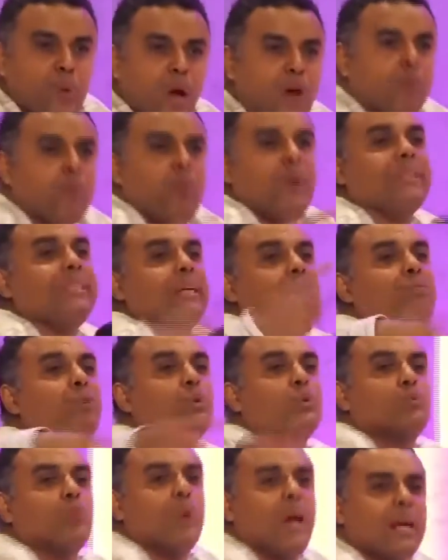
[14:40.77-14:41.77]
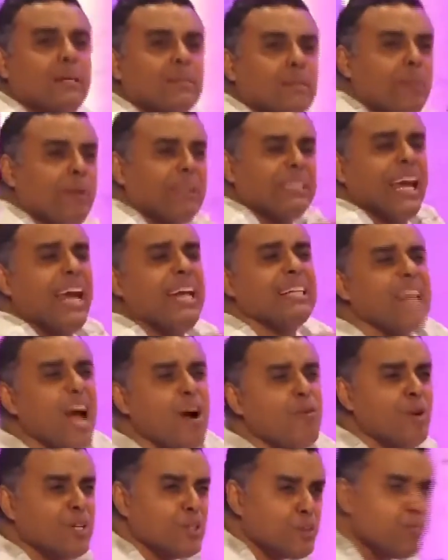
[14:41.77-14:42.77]
have waited for uh, about eight
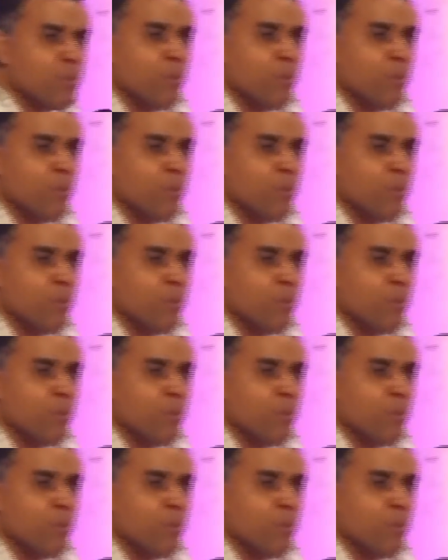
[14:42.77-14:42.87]
hours more